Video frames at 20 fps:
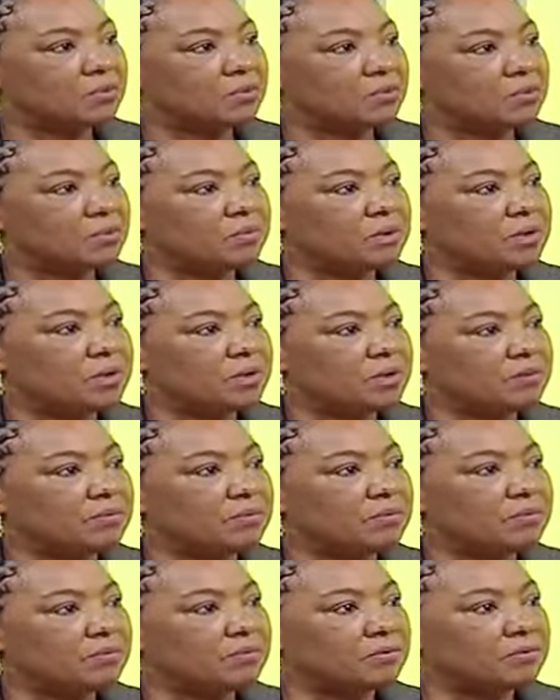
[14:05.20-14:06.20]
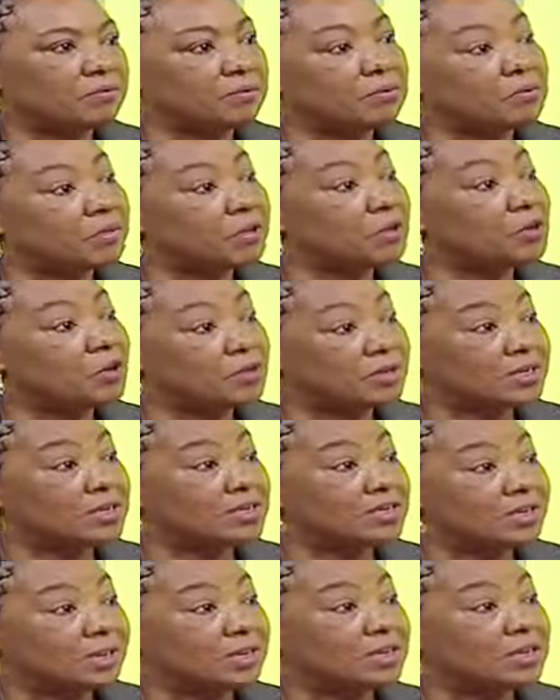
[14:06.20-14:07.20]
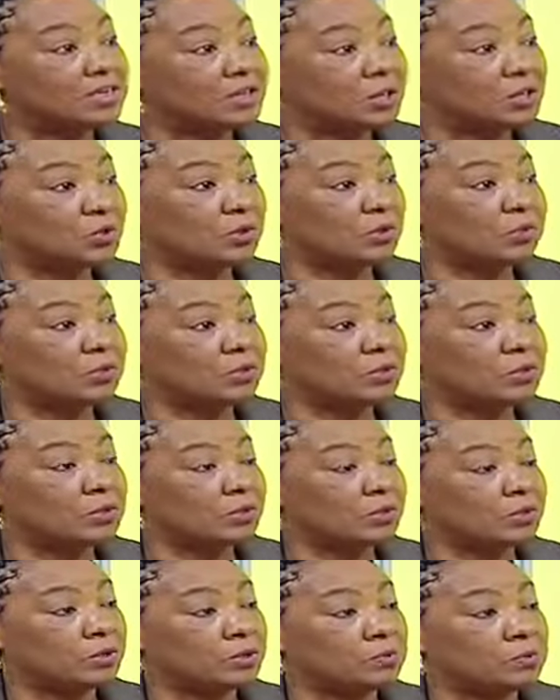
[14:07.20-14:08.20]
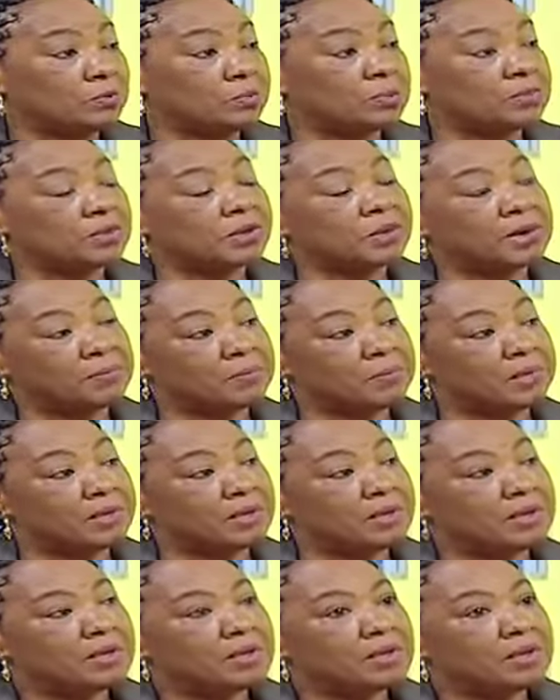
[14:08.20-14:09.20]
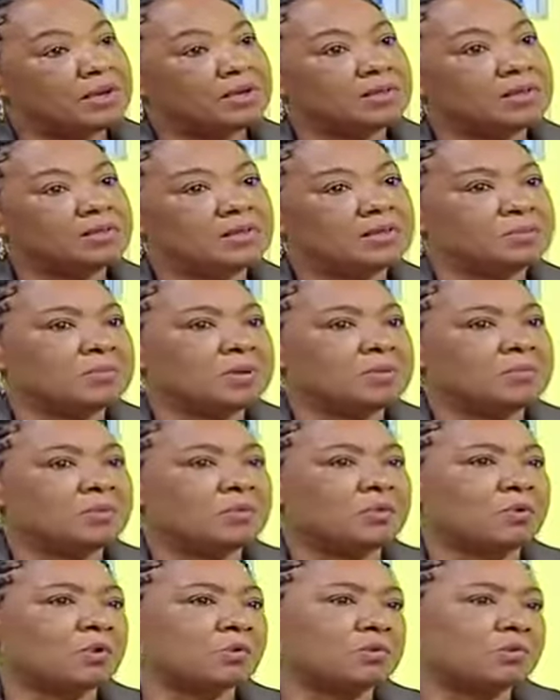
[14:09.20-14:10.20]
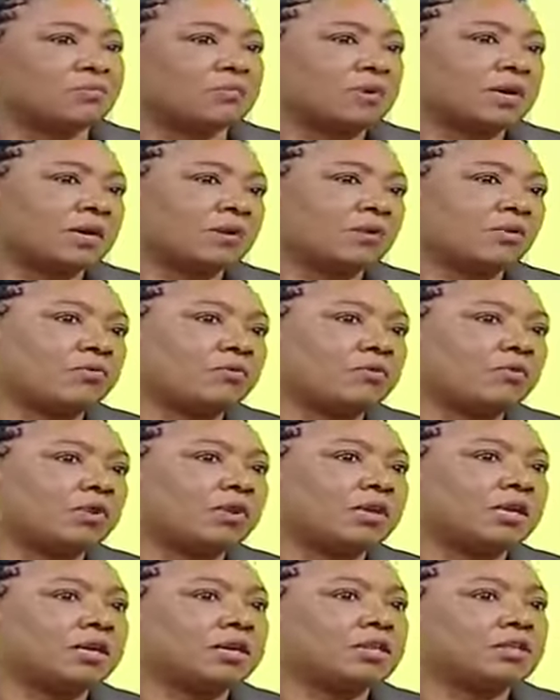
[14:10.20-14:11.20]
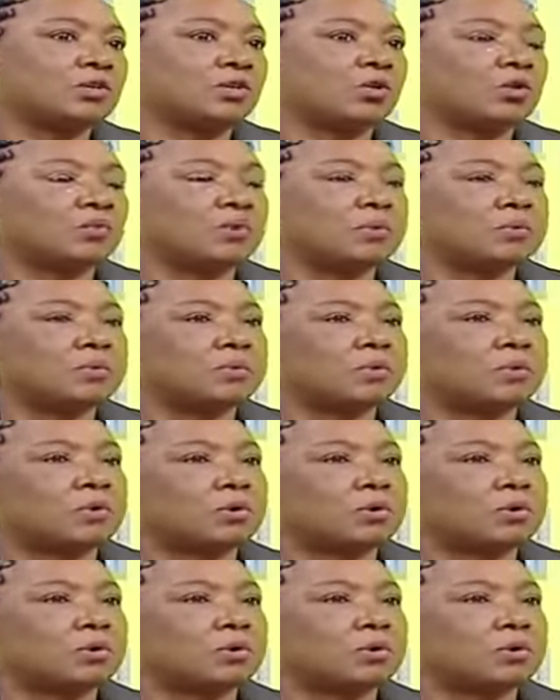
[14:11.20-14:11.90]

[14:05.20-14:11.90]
from the doctors, the clinicians who should be prescribing. And this is maybe because of lack of knowledge or maybe